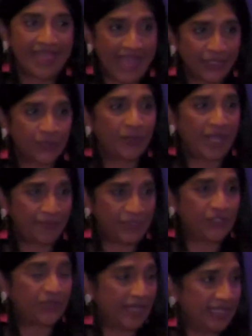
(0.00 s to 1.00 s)
That's what I
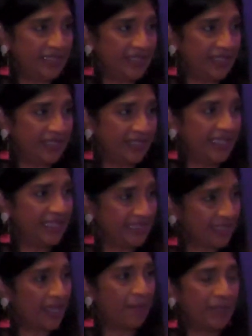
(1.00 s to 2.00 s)
was trained in,
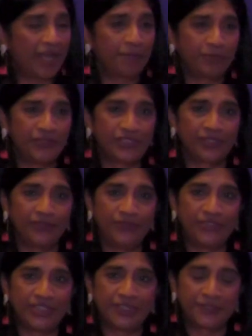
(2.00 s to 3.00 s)
is coming up with
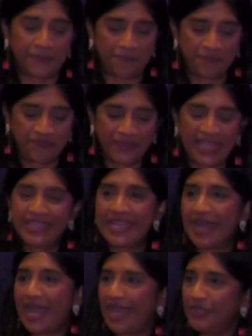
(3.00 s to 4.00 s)
solutions.
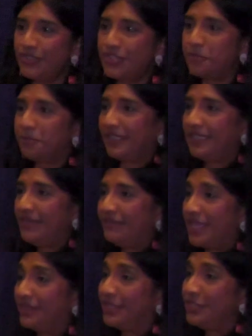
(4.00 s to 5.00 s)
Now, I used to
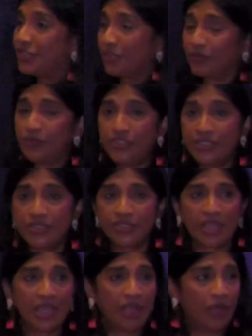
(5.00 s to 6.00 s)
believe that these solutions
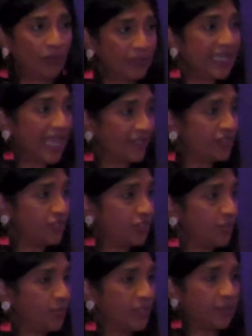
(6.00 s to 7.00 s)
only had to
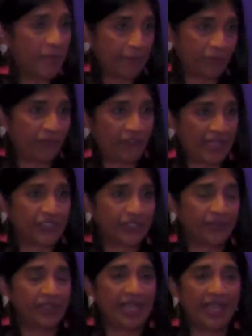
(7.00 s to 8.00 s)
do with my
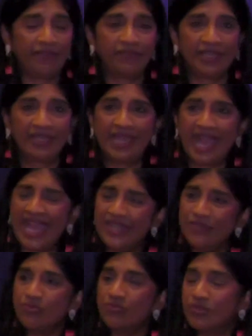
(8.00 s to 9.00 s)
professional life. I
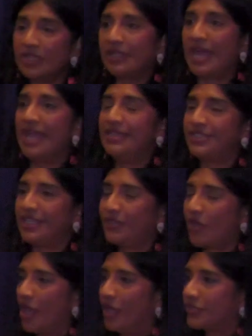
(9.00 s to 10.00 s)
didn't realize
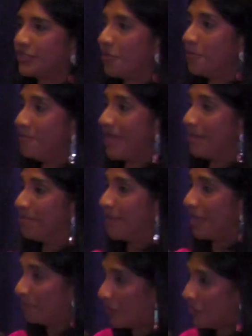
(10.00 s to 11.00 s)
it also meant
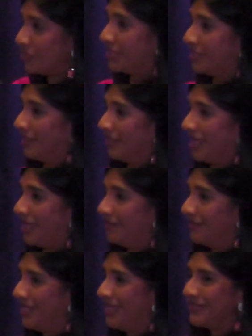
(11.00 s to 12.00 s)
my personal
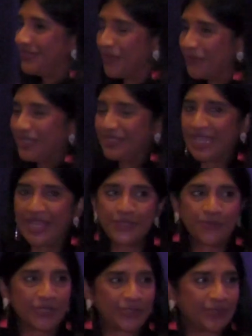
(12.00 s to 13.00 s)
life. So I want to tell
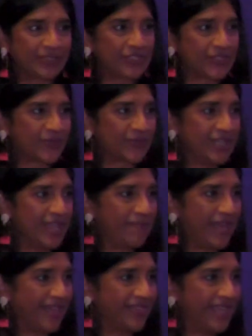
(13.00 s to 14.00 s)
you a quick story
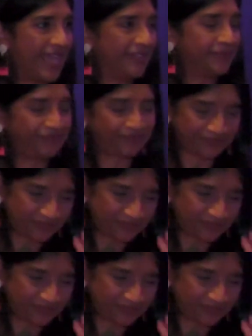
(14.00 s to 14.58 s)
about that.